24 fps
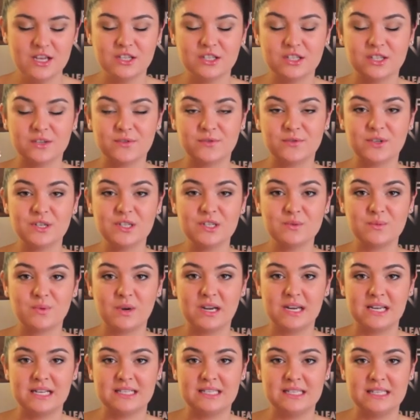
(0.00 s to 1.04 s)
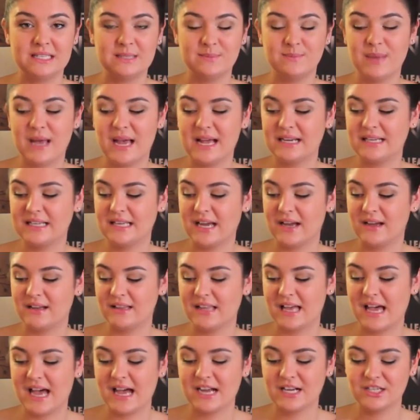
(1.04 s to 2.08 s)
So the first one is this Bad Gal
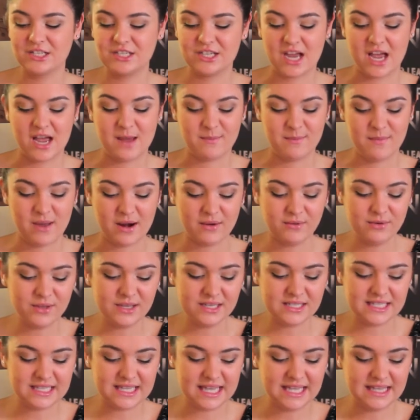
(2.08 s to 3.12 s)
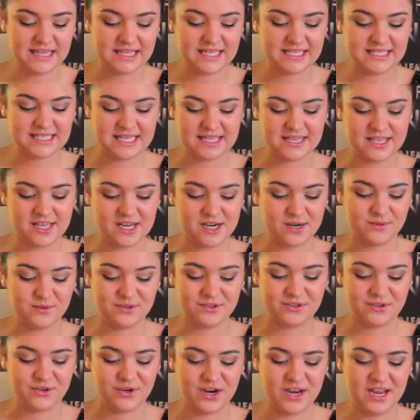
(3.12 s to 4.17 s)
Lash. Um, I really did like this. I thought it
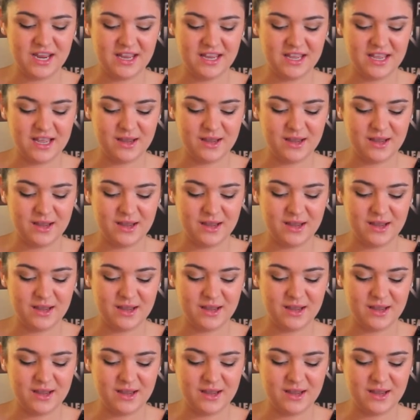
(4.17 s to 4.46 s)
was great.